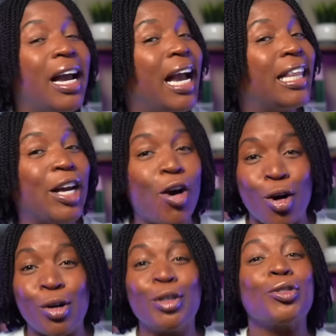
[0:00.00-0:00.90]
and they
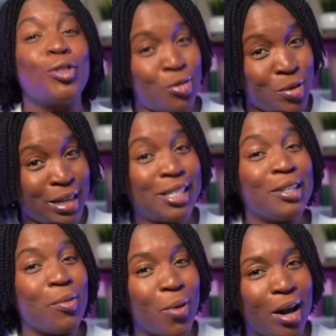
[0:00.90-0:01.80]
all do it
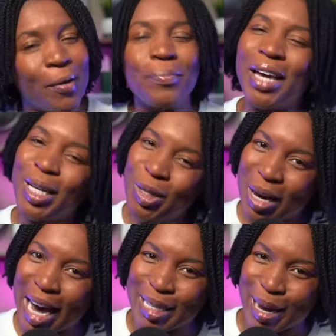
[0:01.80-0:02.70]
well. Thank you
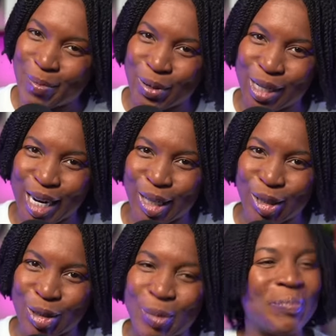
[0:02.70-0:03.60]
guys. I appreciate
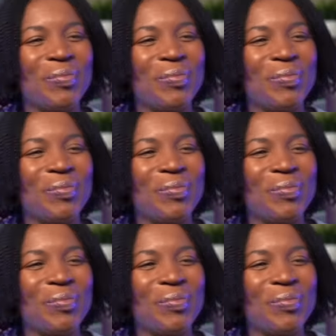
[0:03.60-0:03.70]
you.